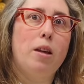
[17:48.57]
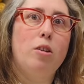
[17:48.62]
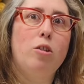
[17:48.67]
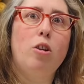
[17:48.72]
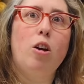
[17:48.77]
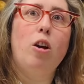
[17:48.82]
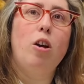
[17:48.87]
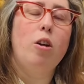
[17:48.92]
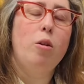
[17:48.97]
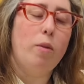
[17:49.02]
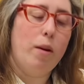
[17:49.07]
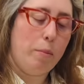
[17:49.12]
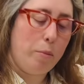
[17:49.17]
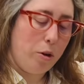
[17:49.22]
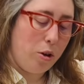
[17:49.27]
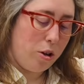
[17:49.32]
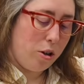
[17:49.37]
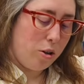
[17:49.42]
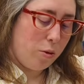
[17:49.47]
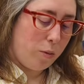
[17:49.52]
No, I'm
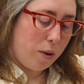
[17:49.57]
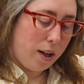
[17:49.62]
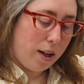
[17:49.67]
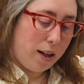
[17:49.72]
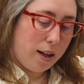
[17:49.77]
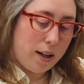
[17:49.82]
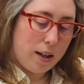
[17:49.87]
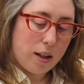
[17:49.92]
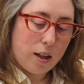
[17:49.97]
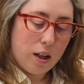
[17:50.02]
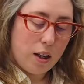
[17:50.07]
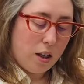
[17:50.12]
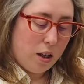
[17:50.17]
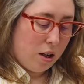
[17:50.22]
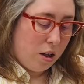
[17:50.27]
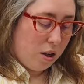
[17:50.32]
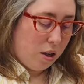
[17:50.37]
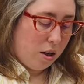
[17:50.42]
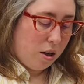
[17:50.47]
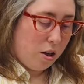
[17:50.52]
not going to wear like
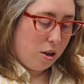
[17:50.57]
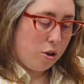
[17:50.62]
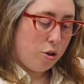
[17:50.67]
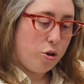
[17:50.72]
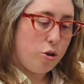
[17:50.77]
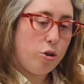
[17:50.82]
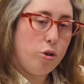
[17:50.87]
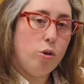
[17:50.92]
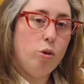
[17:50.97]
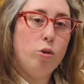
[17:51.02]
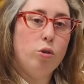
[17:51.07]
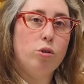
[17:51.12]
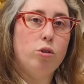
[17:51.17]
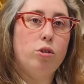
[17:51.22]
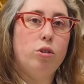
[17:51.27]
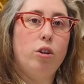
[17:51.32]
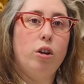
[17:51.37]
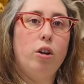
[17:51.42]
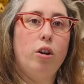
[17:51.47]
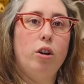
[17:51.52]
a short
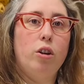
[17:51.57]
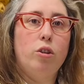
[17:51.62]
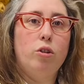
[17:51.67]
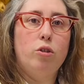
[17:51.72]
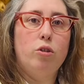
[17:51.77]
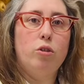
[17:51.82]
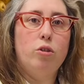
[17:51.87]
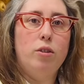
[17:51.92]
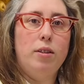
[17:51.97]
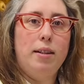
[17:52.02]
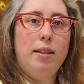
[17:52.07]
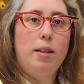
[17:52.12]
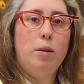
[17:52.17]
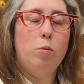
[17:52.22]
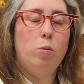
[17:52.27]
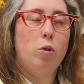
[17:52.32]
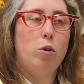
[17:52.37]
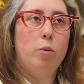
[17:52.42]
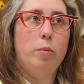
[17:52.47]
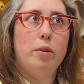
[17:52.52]
skirt and knee
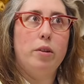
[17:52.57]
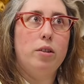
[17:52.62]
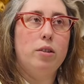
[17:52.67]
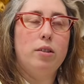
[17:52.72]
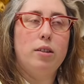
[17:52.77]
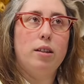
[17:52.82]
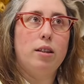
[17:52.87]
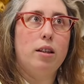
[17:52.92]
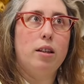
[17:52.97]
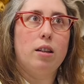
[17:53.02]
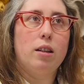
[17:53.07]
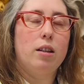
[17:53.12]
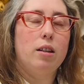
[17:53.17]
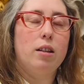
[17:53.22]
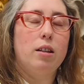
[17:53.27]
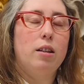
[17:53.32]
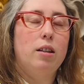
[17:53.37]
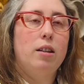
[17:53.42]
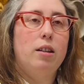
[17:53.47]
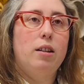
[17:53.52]
warmers. Like,
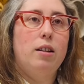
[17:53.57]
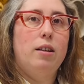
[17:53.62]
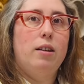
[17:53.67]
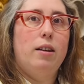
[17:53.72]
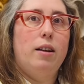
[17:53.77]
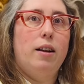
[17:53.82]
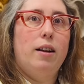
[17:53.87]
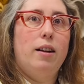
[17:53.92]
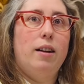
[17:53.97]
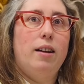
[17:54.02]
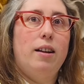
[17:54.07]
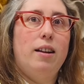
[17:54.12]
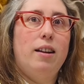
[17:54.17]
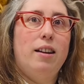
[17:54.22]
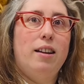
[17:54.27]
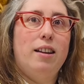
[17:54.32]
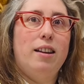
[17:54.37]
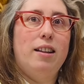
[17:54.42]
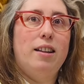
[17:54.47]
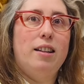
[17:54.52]

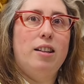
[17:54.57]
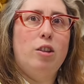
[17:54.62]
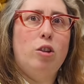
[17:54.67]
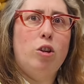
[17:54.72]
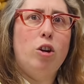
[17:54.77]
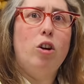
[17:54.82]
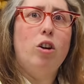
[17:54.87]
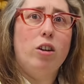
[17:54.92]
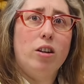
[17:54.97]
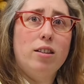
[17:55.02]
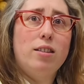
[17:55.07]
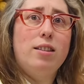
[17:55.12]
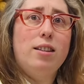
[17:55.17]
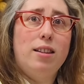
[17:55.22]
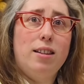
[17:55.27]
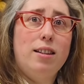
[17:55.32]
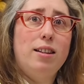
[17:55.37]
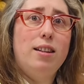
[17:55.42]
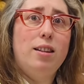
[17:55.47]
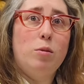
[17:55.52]
you're not going to see
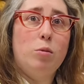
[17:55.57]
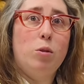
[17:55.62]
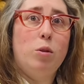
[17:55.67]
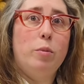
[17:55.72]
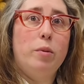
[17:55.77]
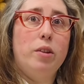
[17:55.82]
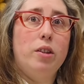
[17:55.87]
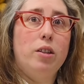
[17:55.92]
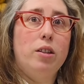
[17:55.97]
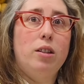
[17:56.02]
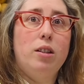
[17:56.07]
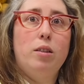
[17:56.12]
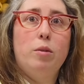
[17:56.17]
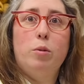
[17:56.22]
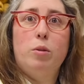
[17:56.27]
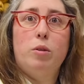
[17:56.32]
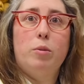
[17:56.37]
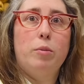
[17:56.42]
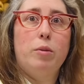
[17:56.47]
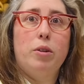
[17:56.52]
the knee warmer. The knee
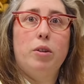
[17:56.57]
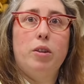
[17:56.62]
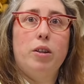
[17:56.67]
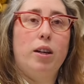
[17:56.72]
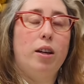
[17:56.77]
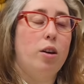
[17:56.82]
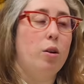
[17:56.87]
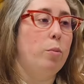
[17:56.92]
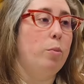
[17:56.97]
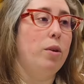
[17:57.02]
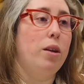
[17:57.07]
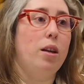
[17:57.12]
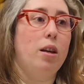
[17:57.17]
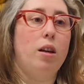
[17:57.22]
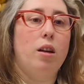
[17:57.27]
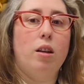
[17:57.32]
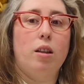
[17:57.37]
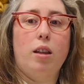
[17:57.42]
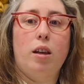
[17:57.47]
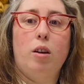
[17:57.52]
warmer, they could be
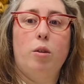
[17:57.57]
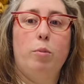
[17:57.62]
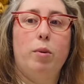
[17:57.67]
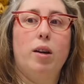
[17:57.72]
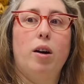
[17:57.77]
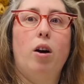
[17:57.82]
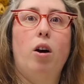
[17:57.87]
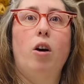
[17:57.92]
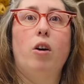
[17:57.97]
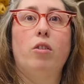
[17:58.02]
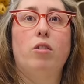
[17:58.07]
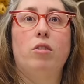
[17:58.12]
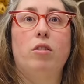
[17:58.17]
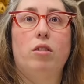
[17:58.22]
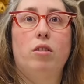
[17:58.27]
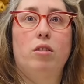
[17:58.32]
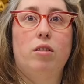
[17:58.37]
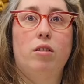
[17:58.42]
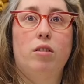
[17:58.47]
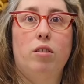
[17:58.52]
odd
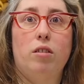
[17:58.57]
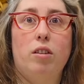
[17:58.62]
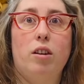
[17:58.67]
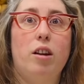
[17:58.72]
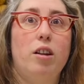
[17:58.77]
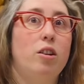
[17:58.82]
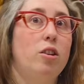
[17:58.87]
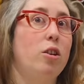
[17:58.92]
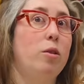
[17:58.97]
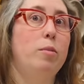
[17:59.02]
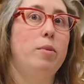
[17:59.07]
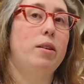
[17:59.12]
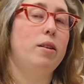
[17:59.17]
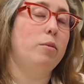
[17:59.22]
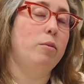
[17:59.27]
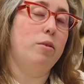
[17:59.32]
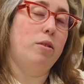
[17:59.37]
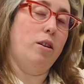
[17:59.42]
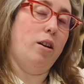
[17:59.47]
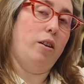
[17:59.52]
and nobody
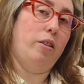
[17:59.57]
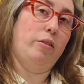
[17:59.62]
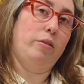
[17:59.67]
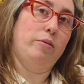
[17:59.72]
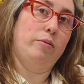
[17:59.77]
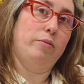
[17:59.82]
would know.